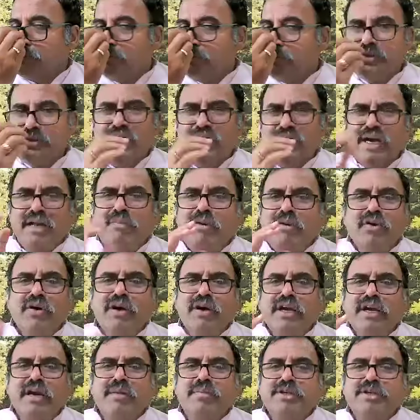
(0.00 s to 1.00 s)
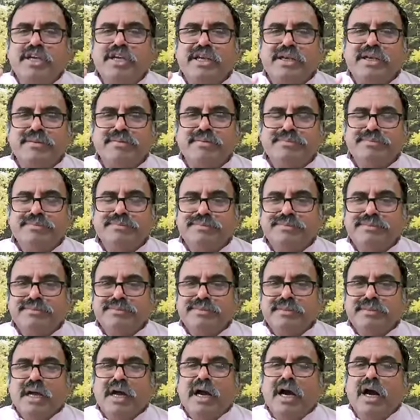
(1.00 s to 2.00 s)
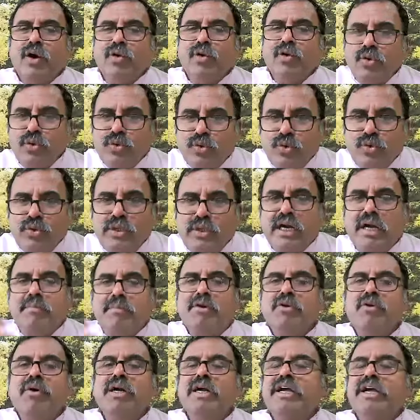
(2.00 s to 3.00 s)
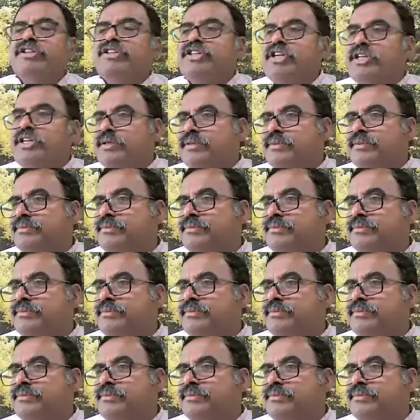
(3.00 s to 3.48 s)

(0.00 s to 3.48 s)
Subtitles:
No, Karma Yoga cannot be changed. How to do the Karma Yoga can change.